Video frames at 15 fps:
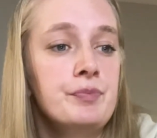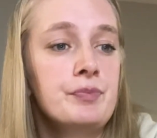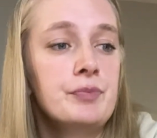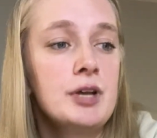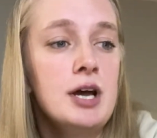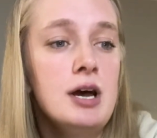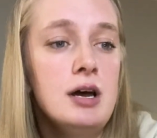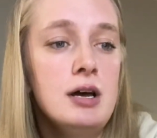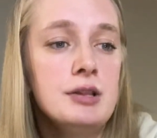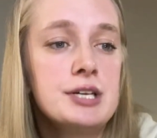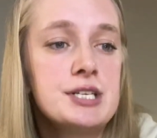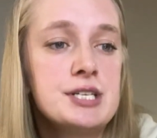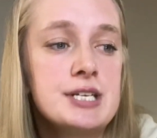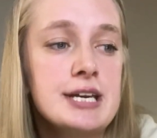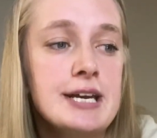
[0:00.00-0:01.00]
Let's
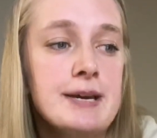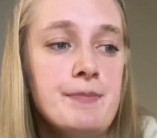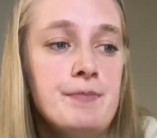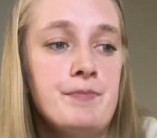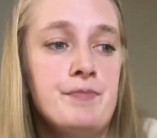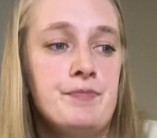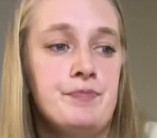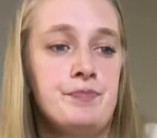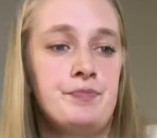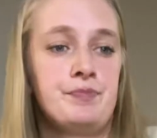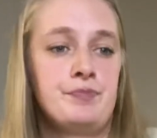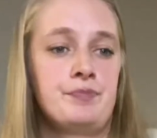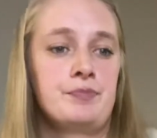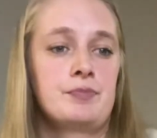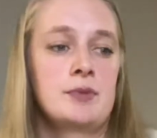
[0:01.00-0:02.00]
see.
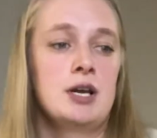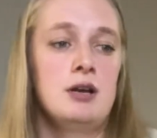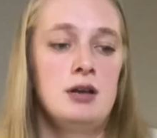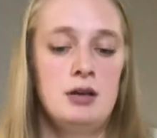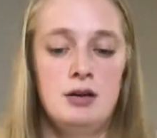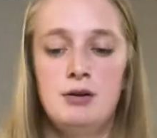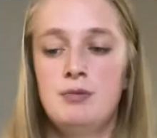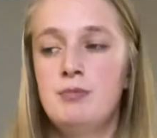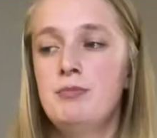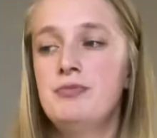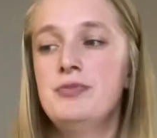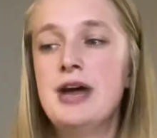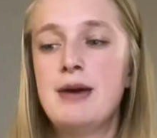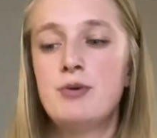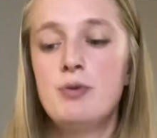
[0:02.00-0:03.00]

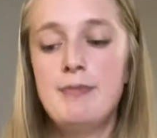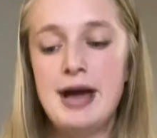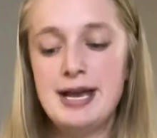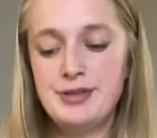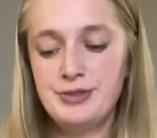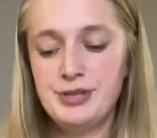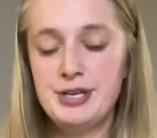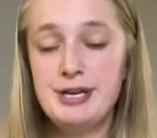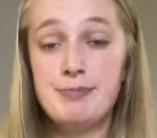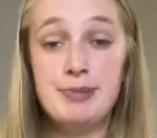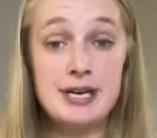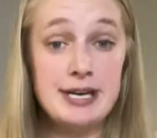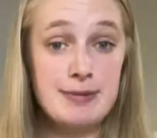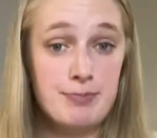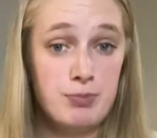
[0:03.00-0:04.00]
They will mainly
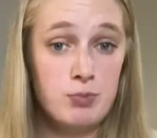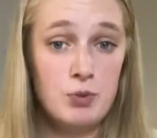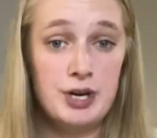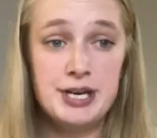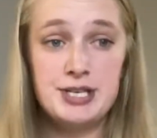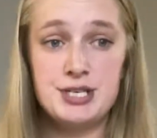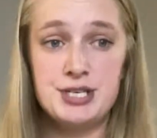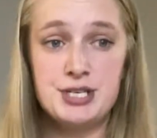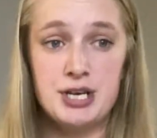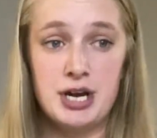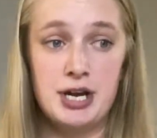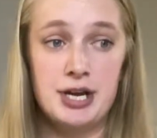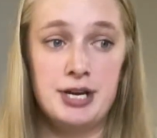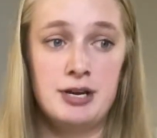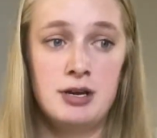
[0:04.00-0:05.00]
beep when it's
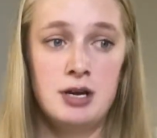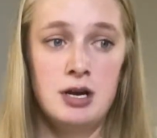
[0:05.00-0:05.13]
done.